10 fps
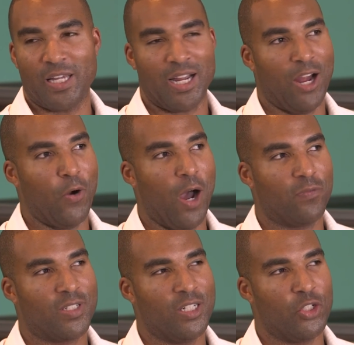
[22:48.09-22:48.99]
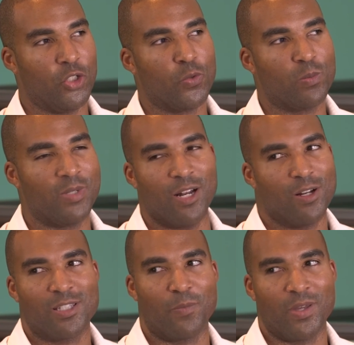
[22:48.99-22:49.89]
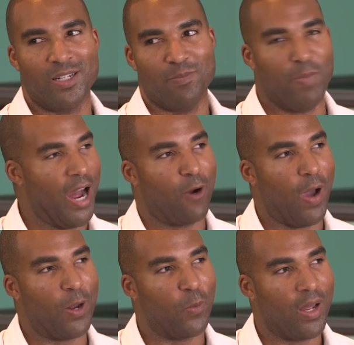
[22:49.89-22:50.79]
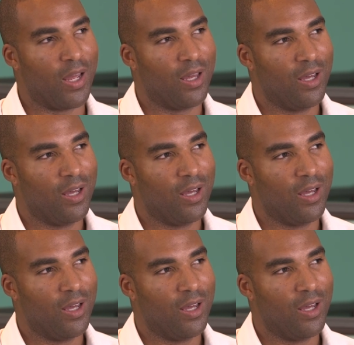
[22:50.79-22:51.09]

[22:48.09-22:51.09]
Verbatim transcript: Like, how often do you get on something and just buy right away?